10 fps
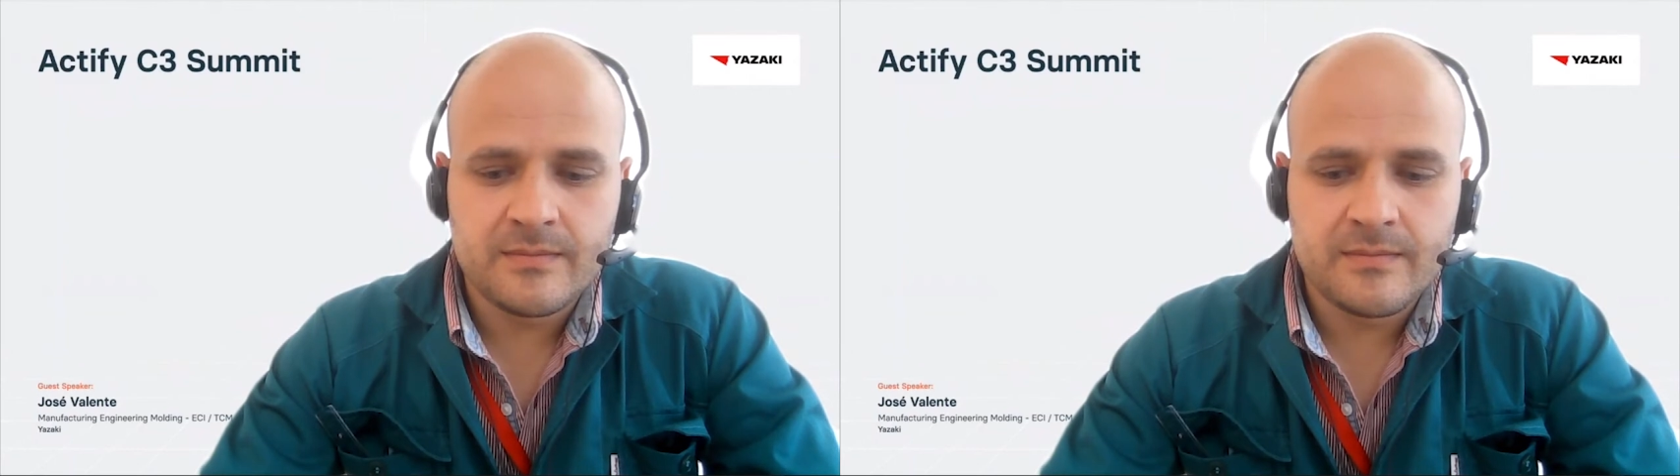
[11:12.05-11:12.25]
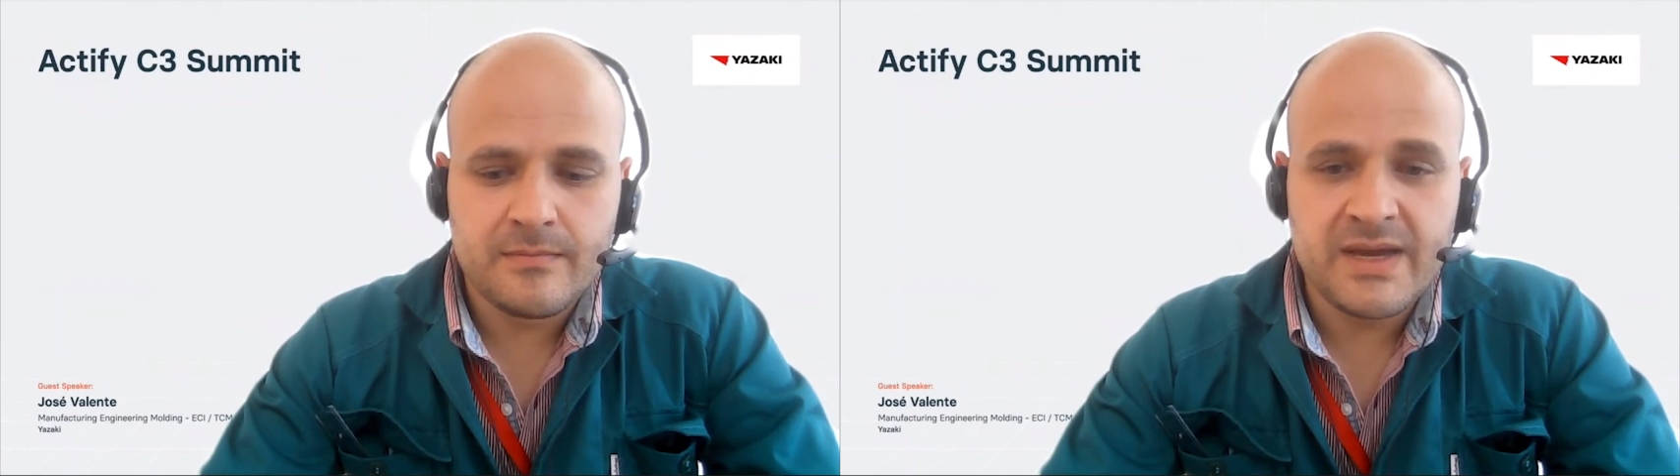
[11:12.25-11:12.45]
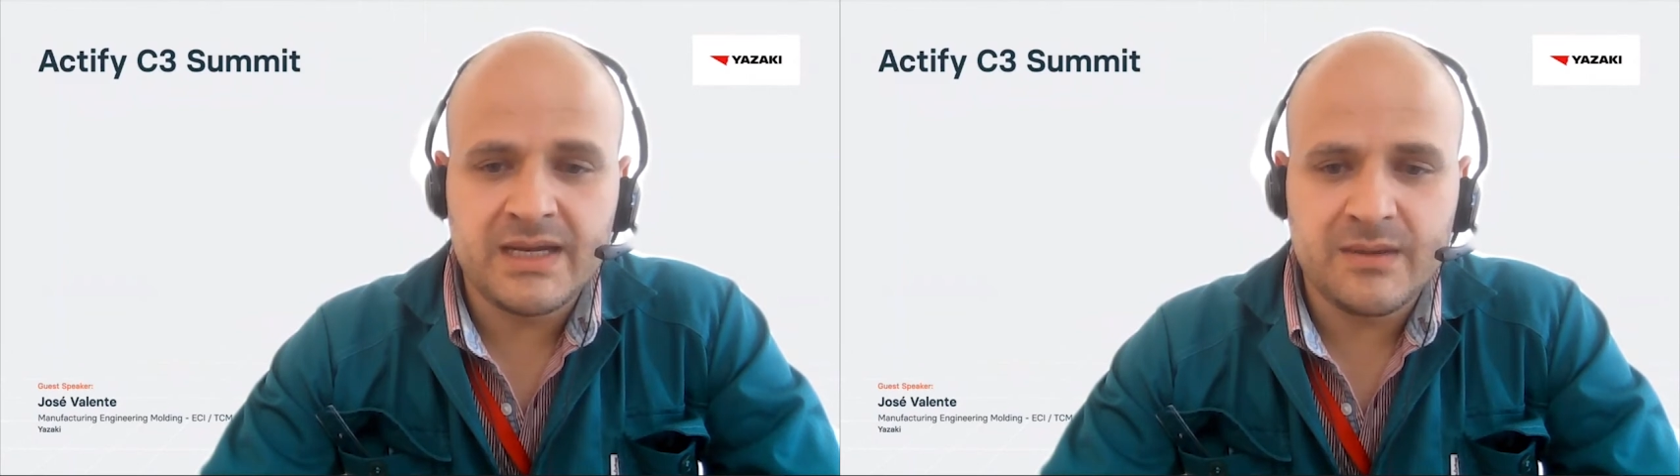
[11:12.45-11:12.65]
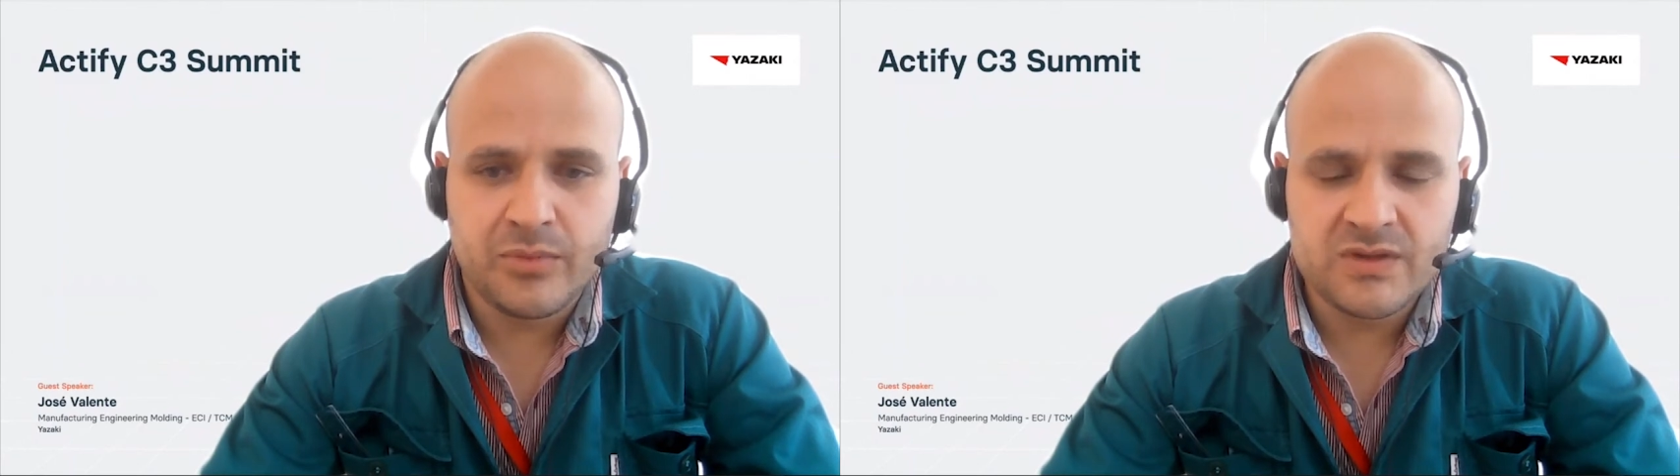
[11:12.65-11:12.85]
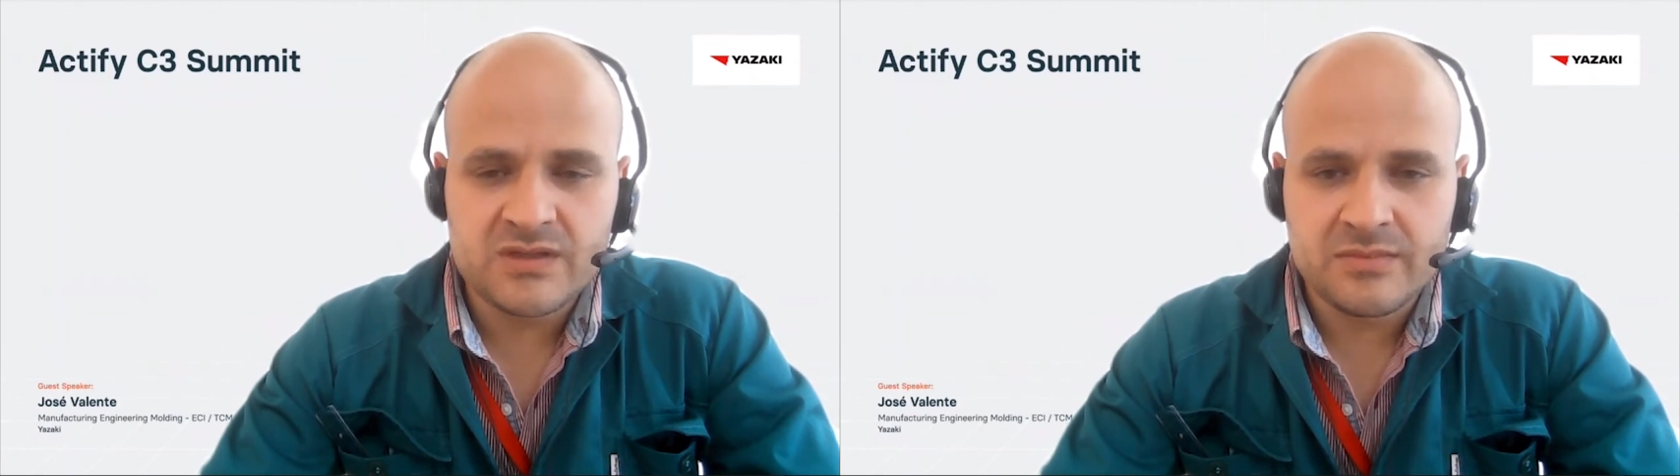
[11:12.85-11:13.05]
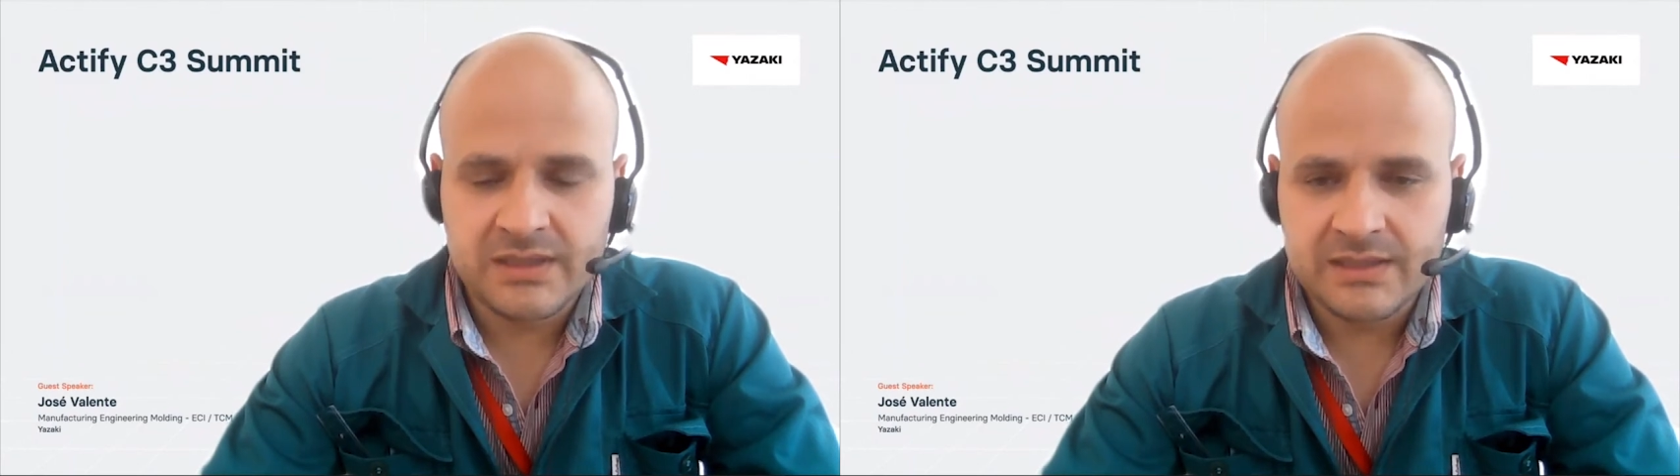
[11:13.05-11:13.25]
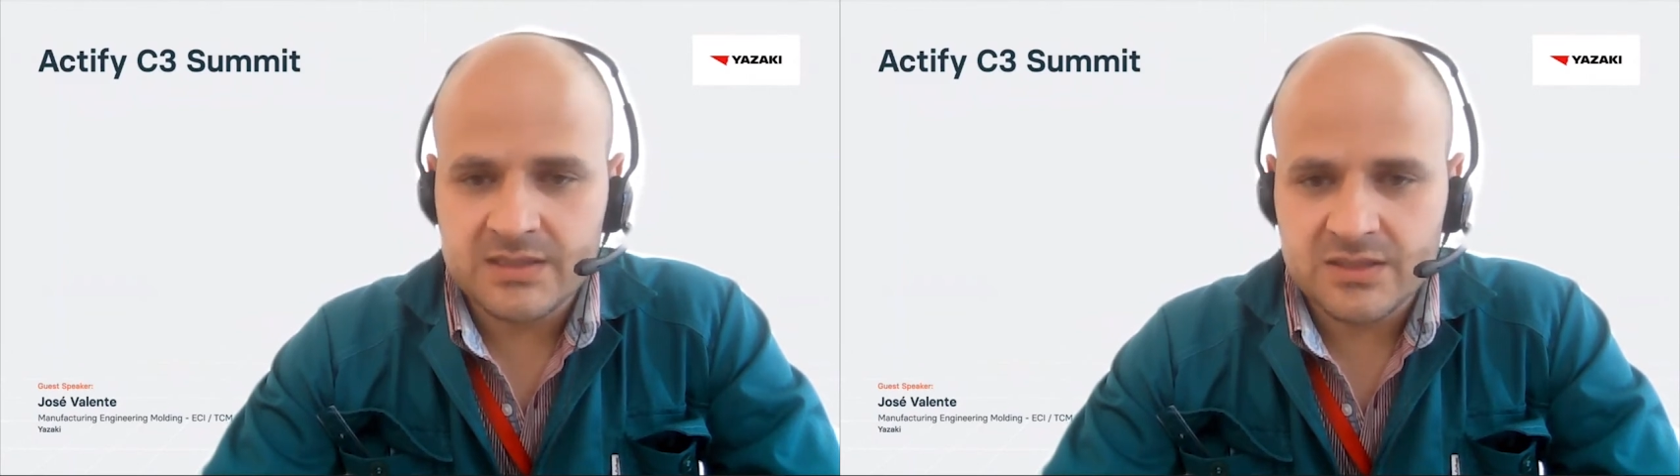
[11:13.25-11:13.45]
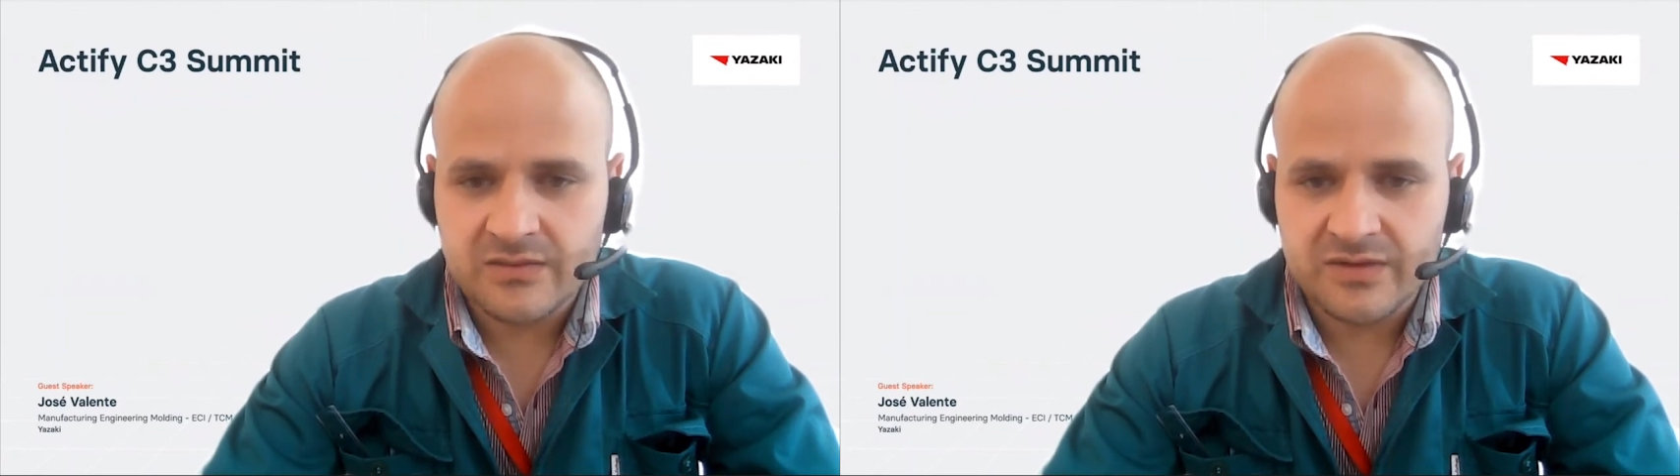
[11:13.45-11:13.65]
many
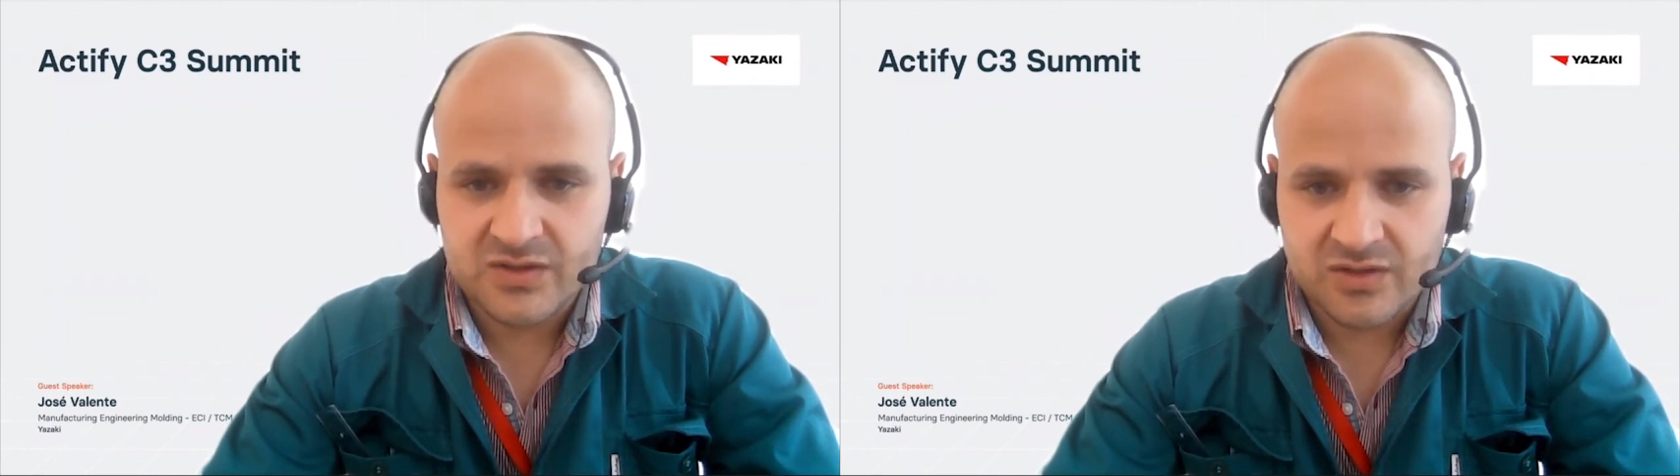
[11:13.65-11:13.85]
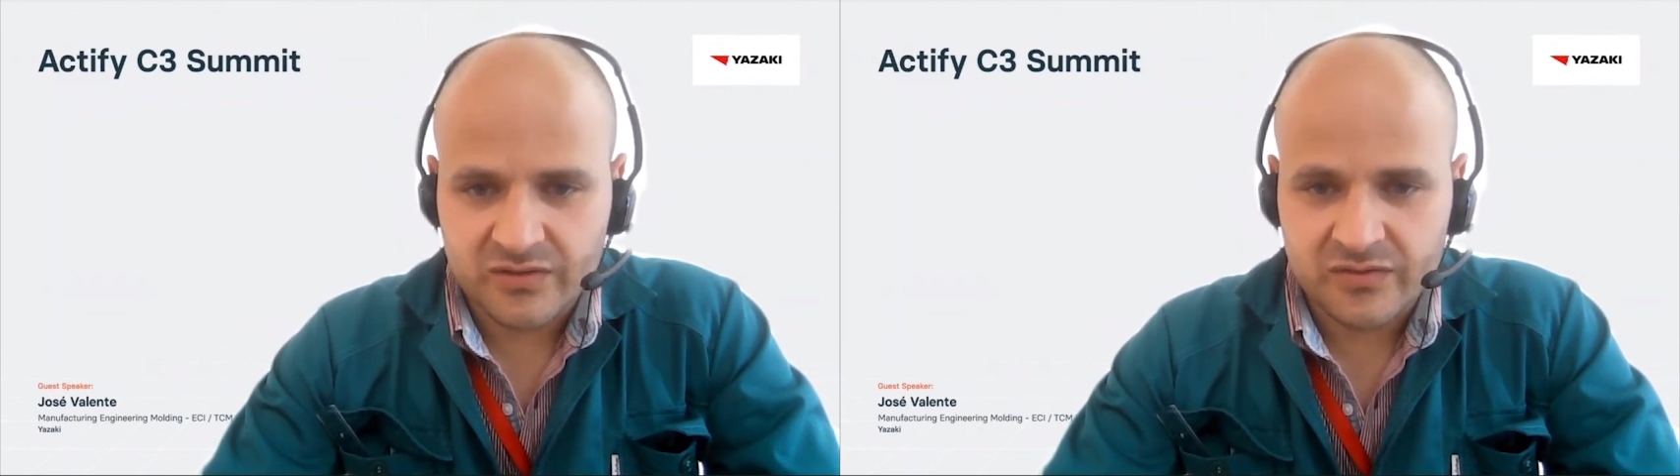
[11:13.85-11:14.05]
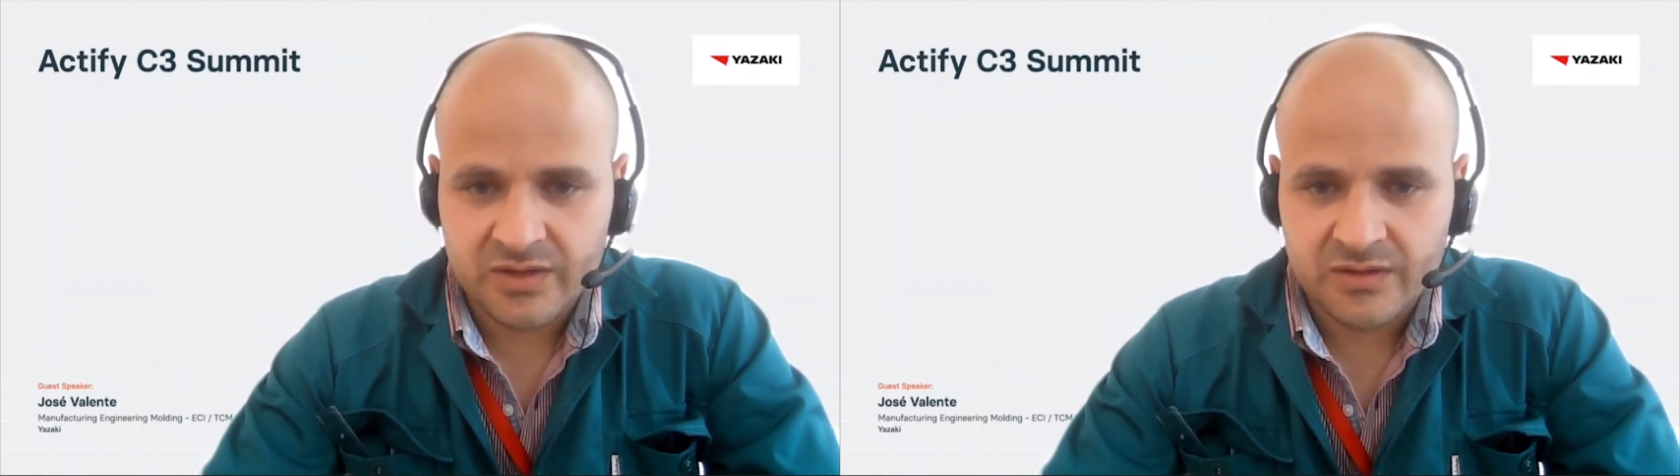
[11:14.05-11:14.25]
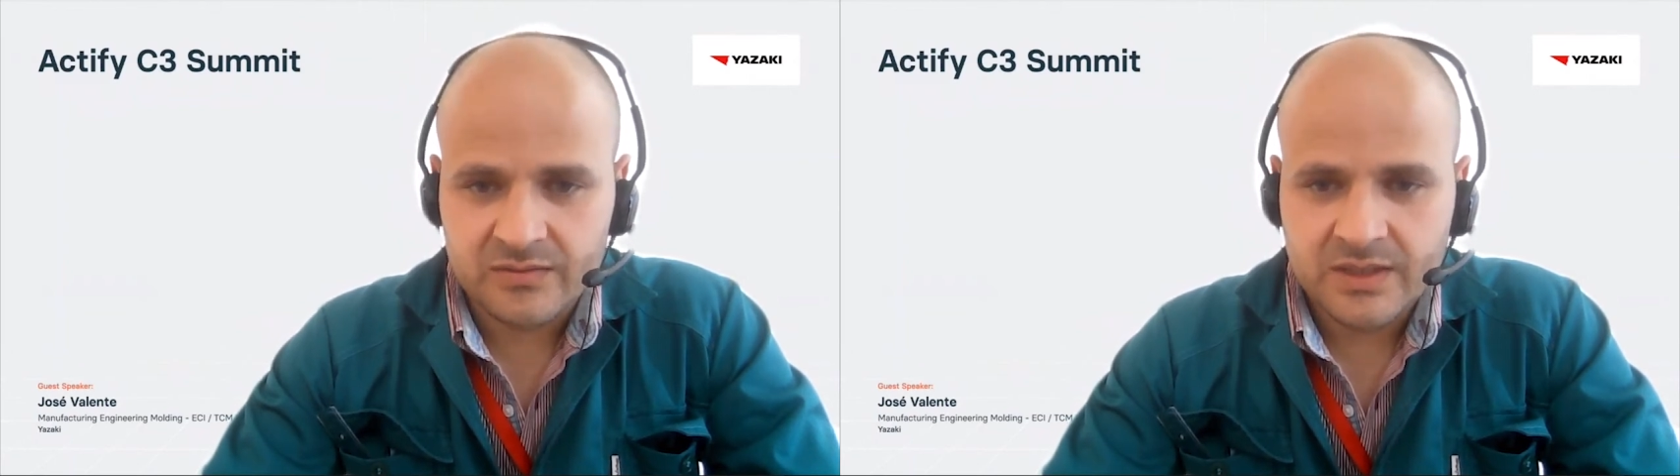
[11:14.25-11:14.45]
possibilities of the software,